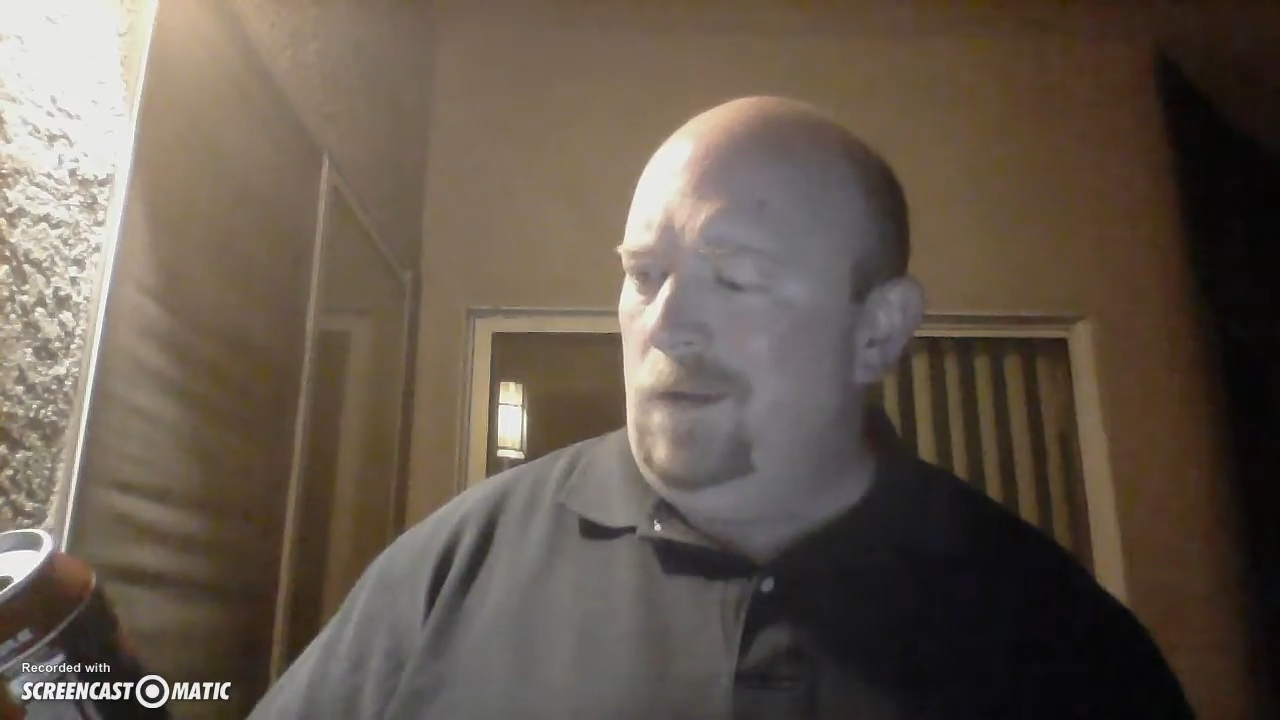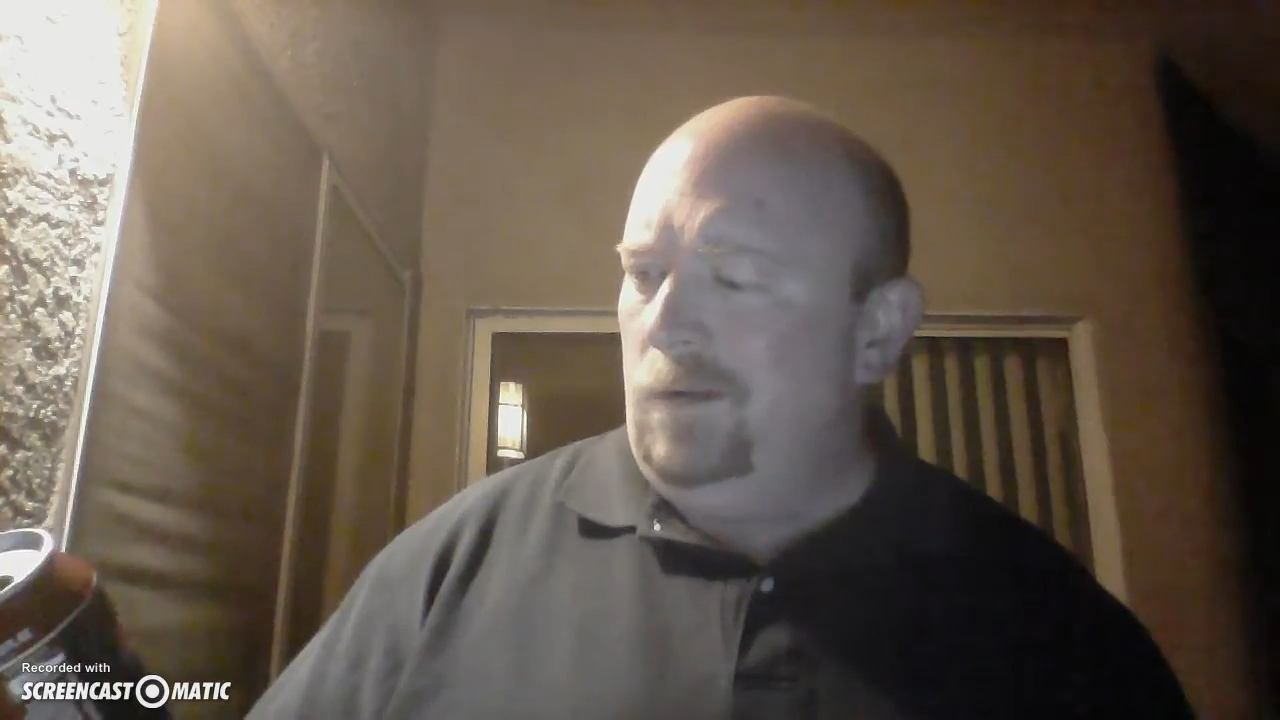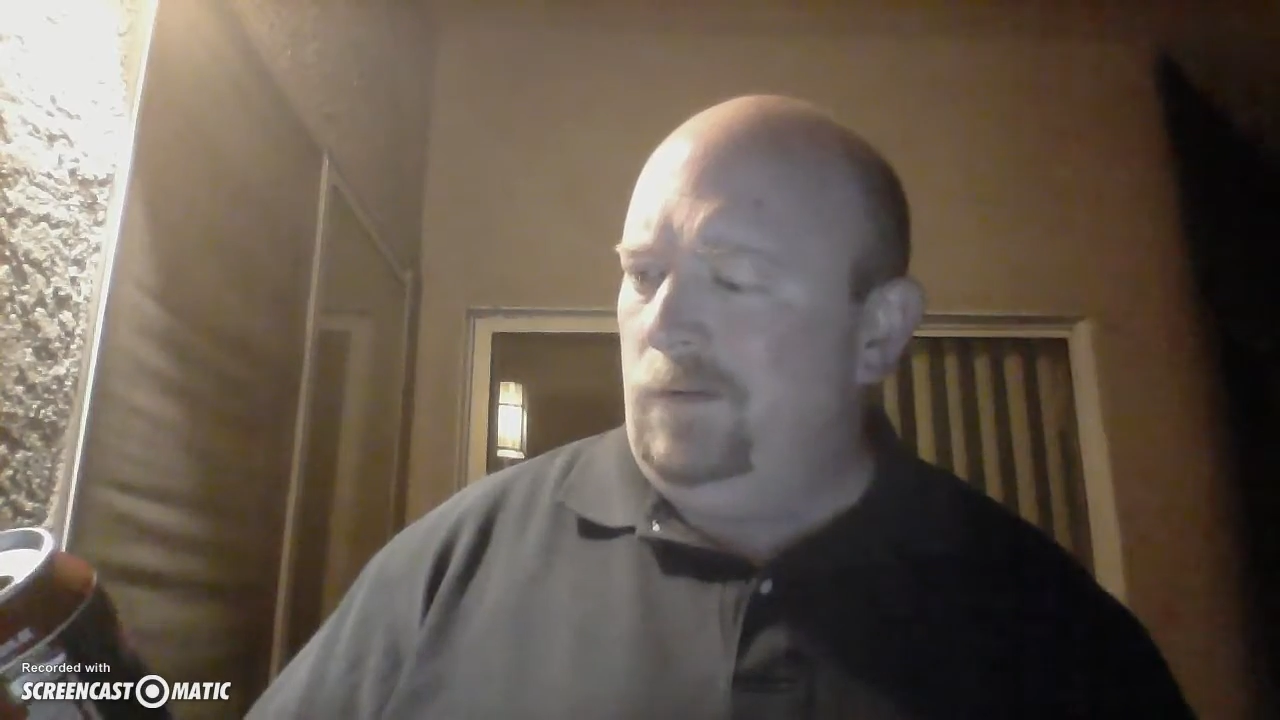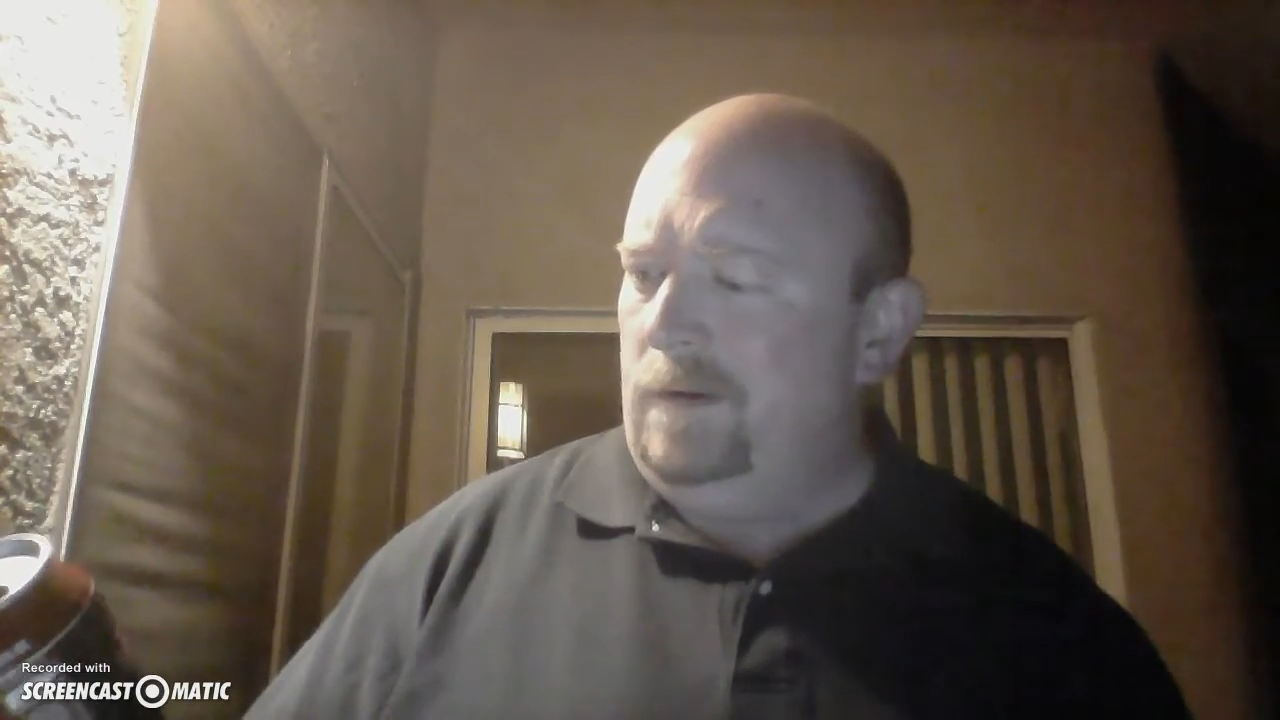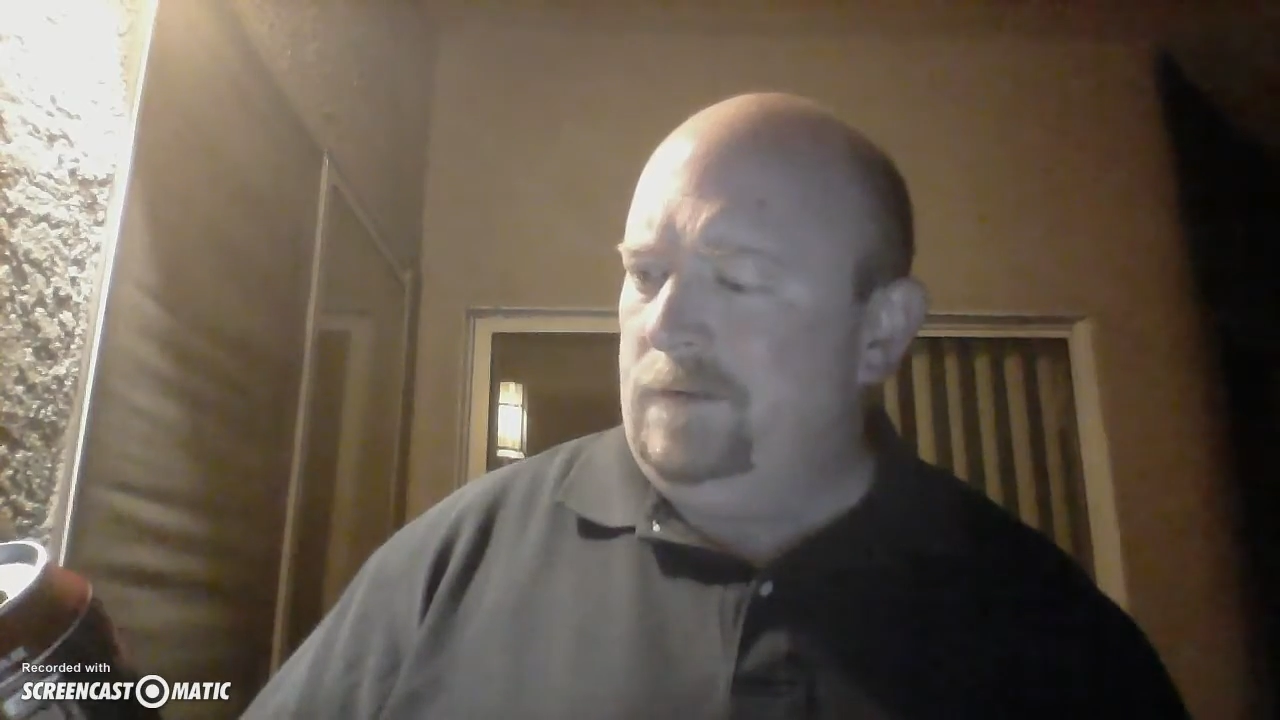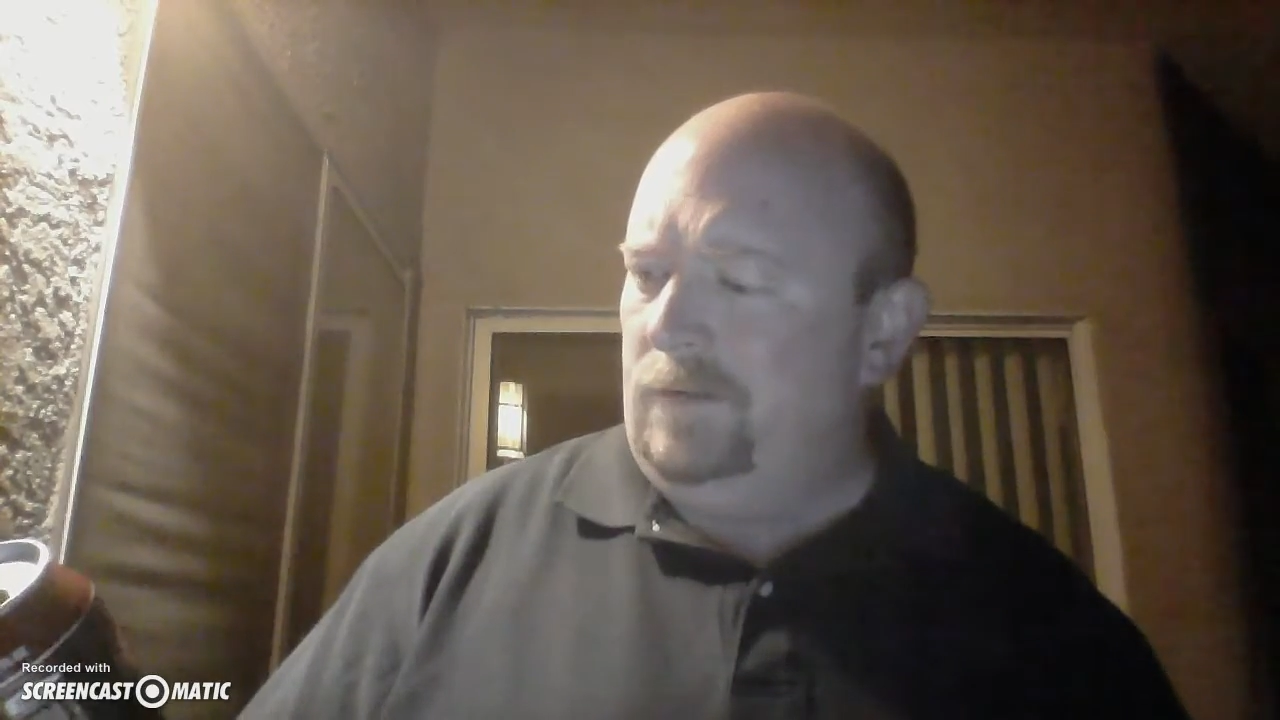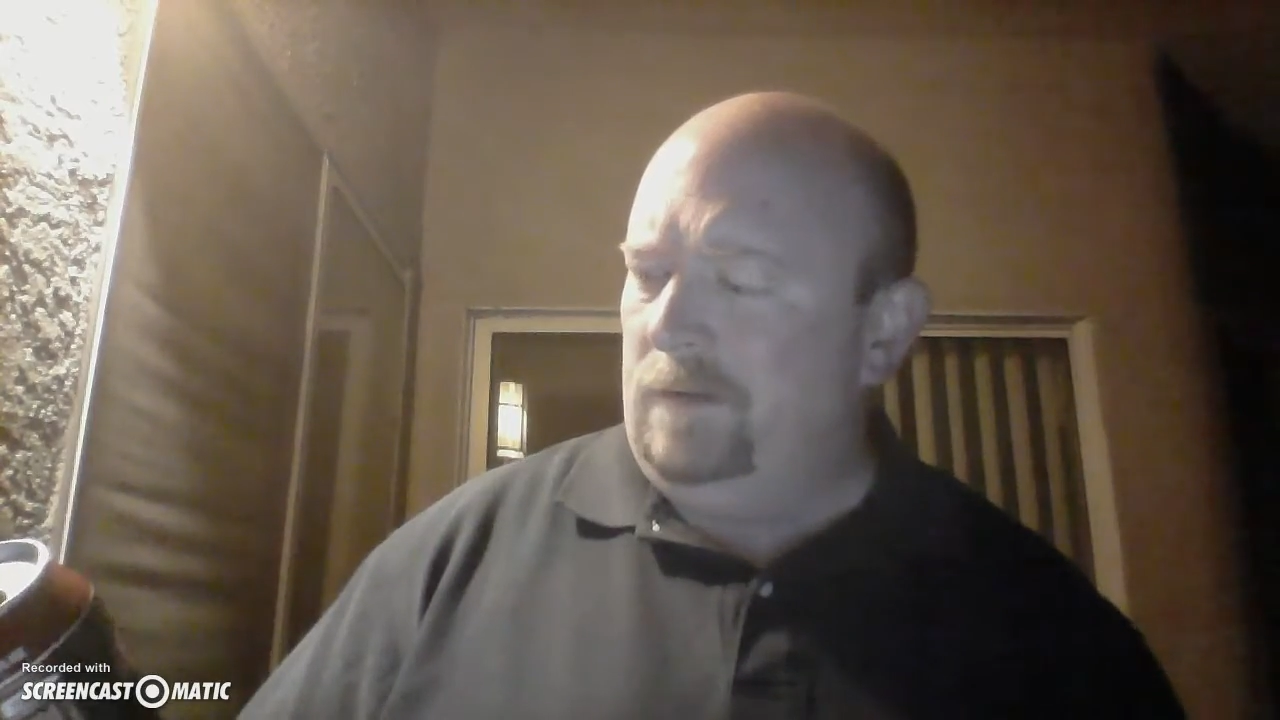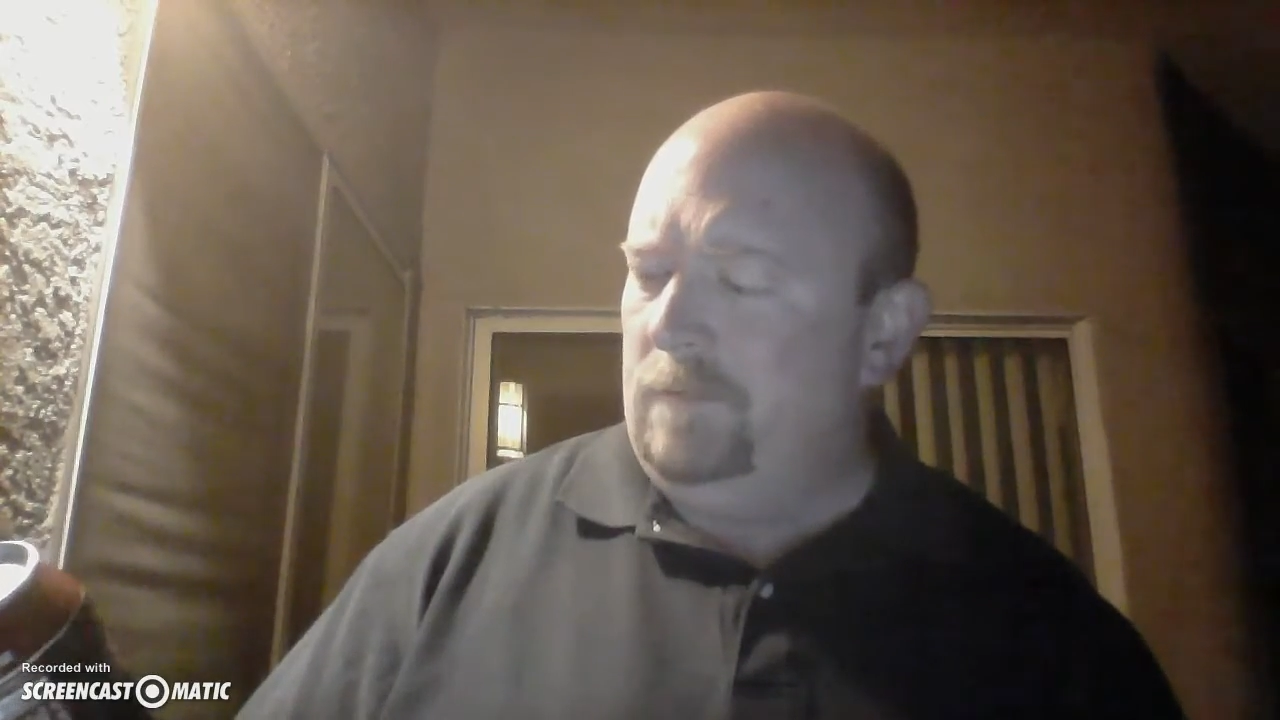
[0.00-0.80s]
try and decide whether